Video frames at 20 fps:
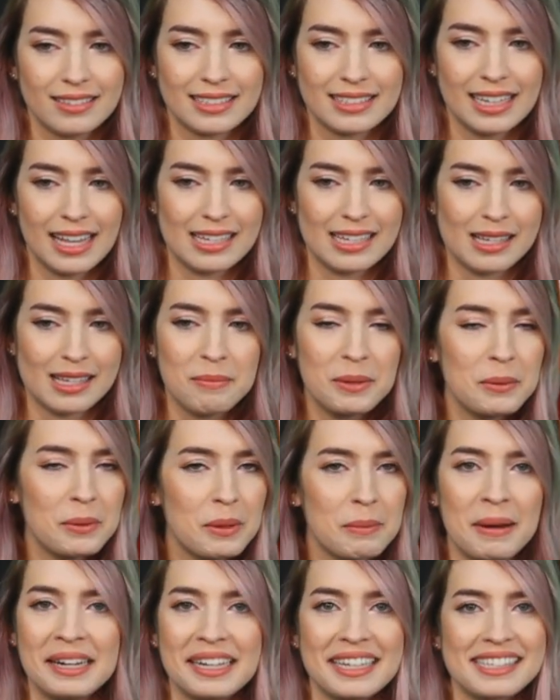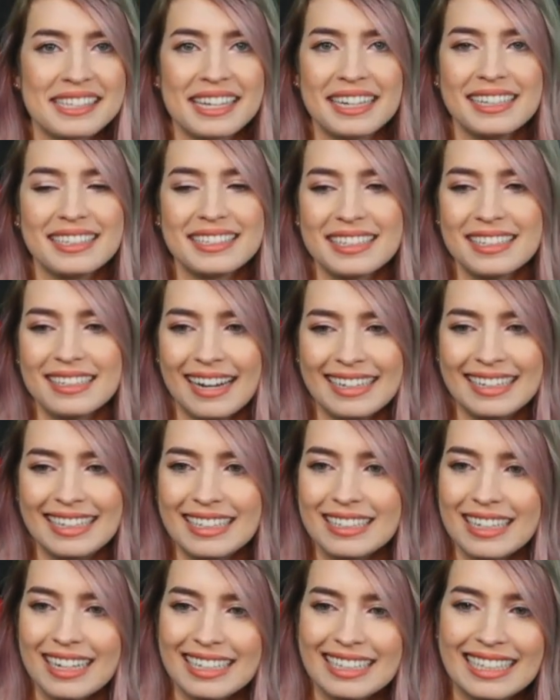something with bunnies. I
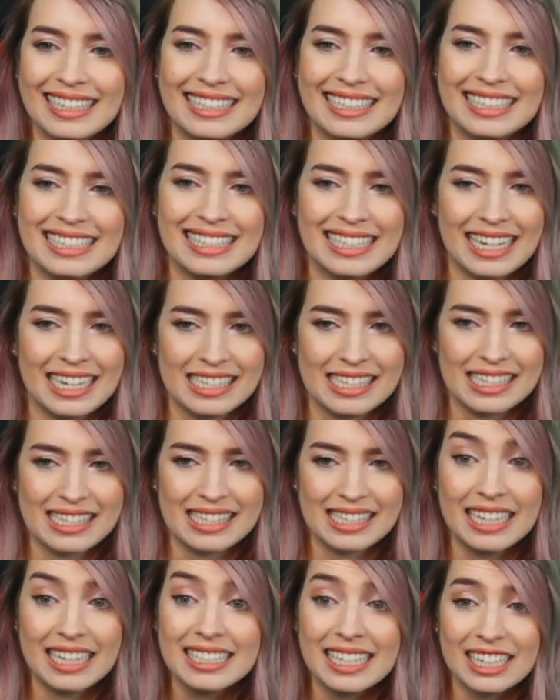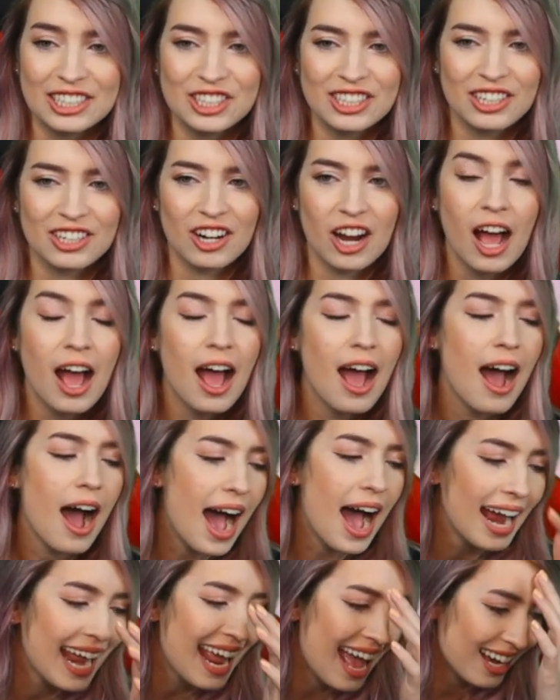need details. Addiction or
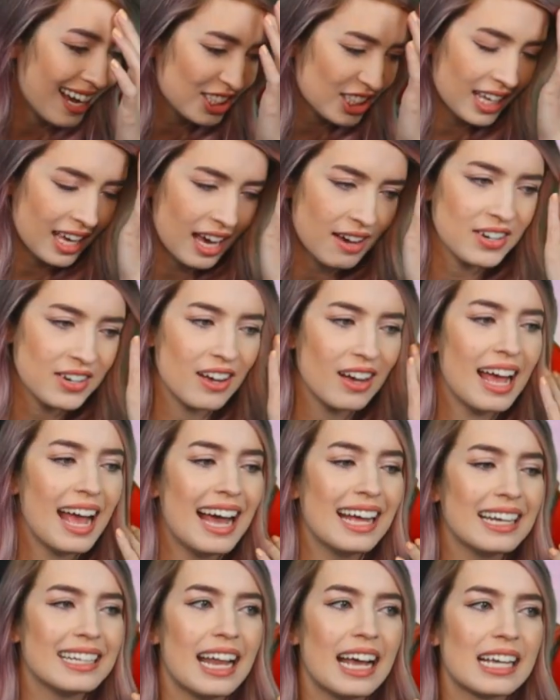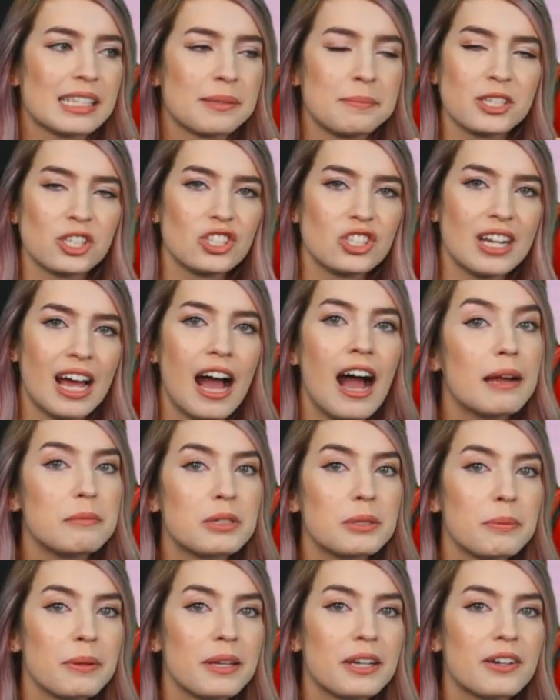I actually have not had as much time
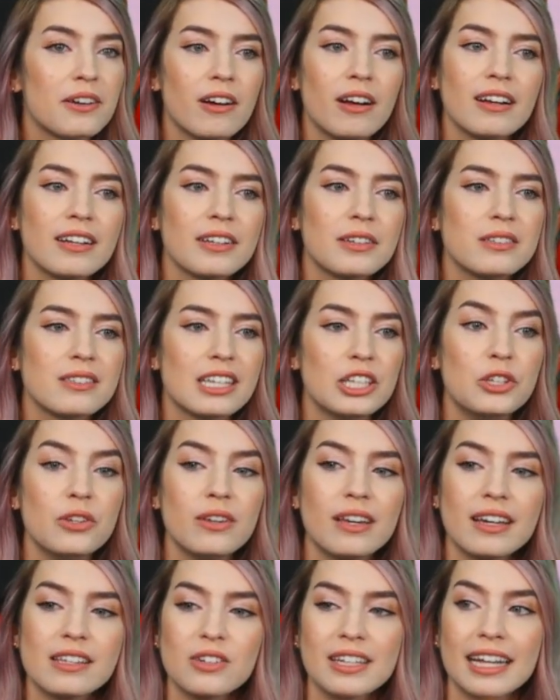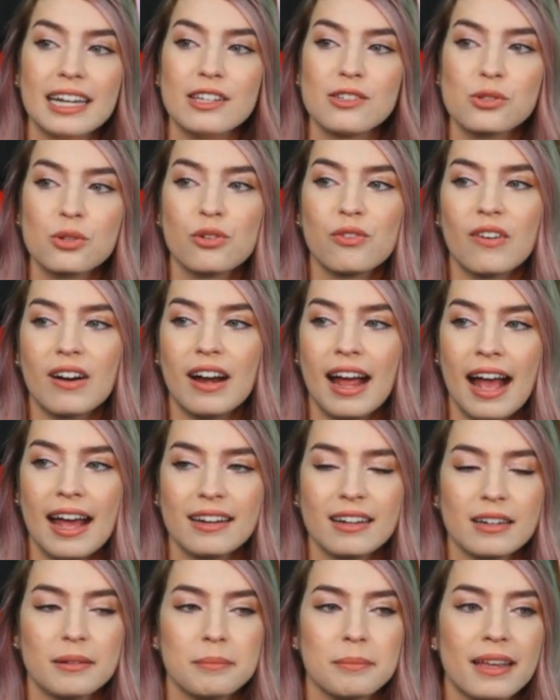to play Chronicles, and you guys are getting so far ahead,
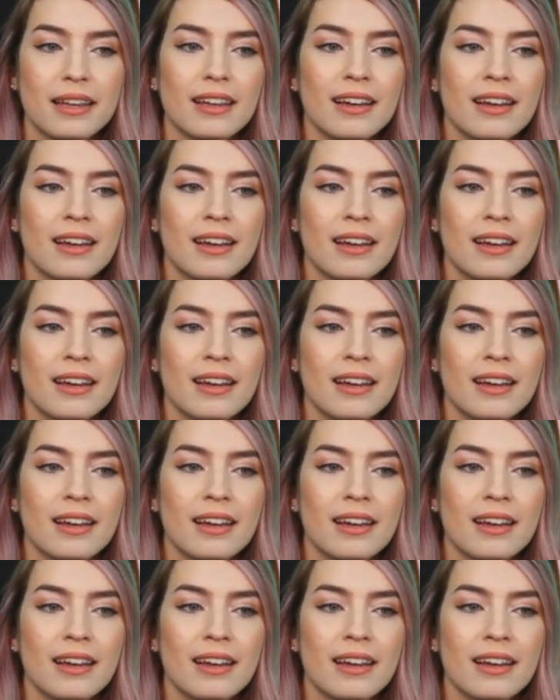and I'm like,